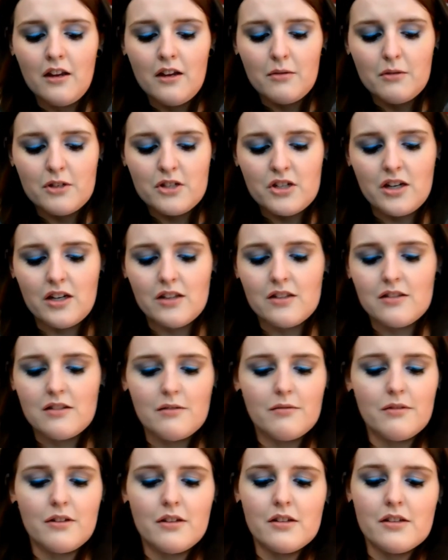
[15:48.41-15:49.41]
which
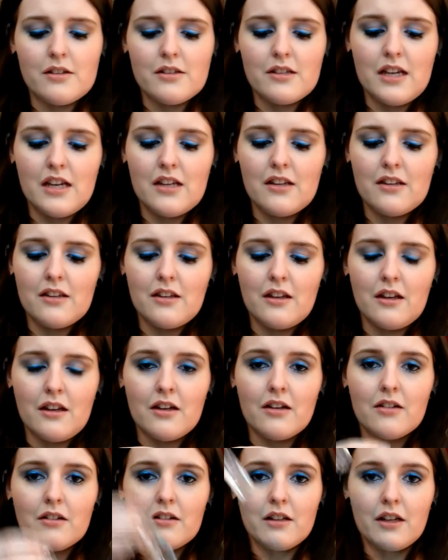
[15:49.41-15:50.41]
I'd seen
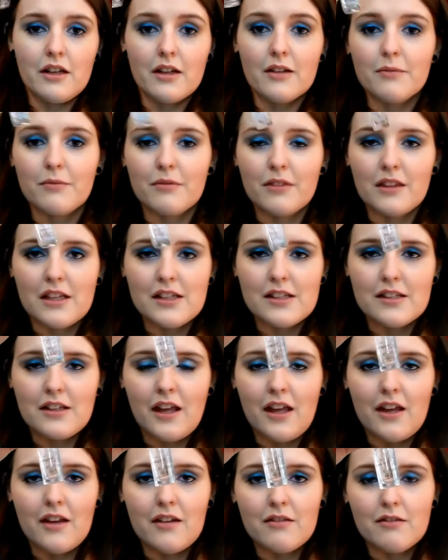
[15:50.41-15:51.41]
that like these
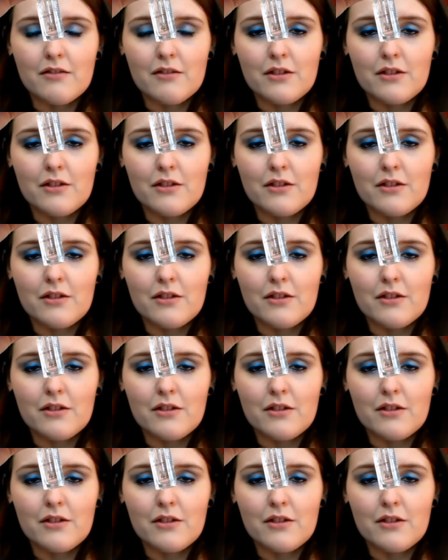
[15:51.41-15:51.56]
get